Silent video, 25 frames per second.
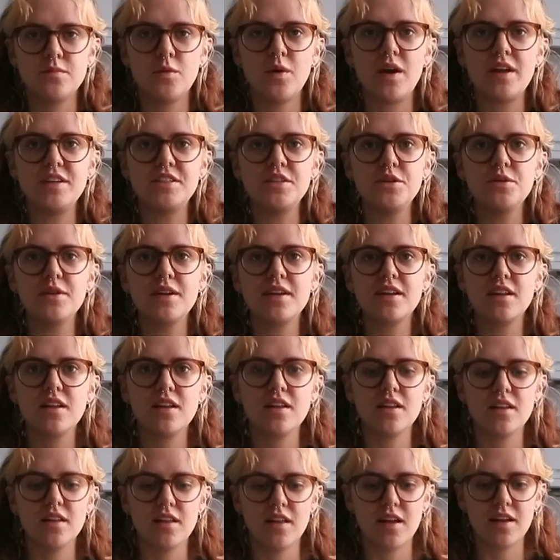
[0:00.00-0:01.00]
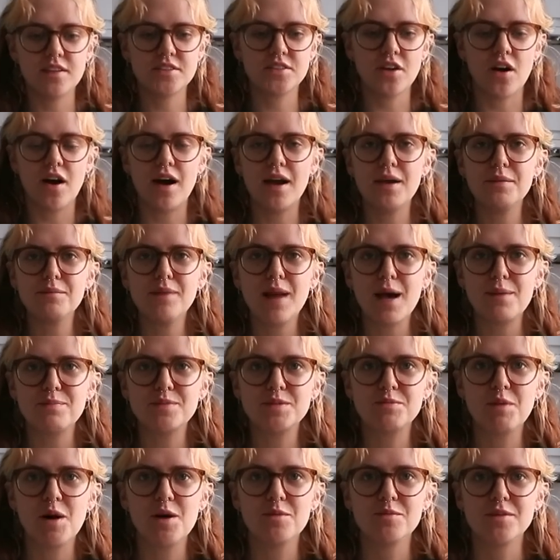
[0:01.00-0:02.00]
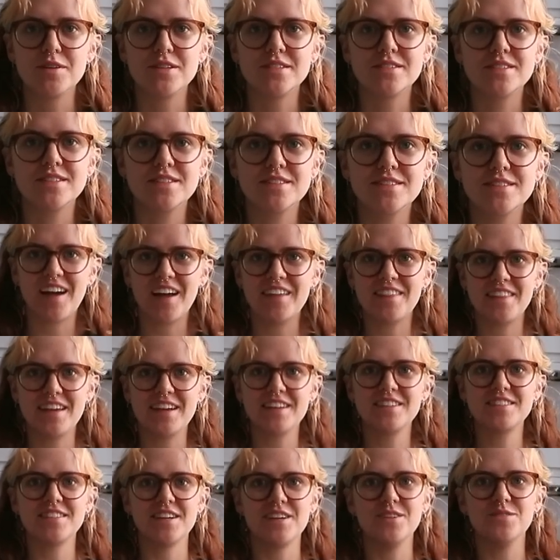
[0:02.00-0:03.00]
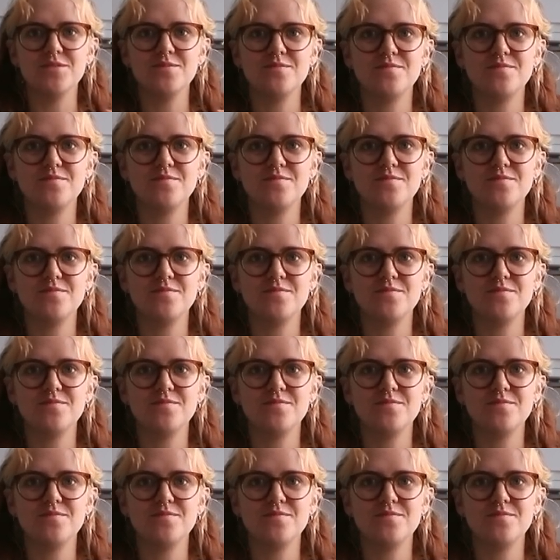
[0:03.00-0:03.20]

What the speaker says: Will I do a little time-lapse moment? I think so.